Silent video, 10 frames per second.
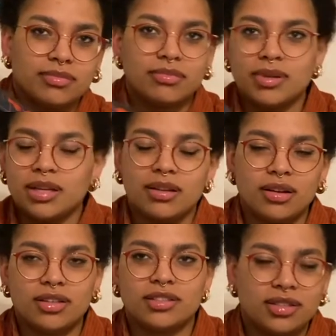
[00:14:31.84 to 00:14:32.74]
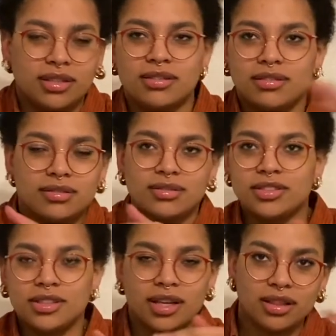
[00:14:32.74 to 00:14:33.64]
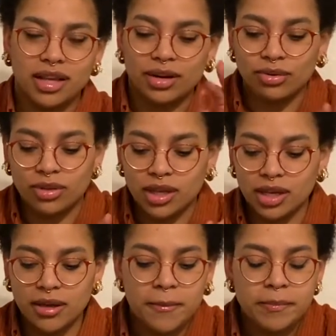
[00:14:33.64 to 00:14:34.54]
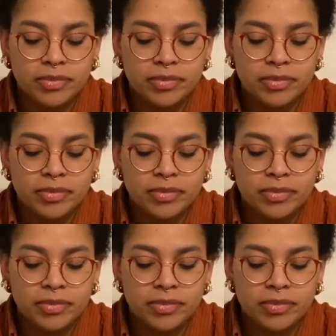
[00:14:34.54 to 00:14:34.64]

being lost and just like that whole thing.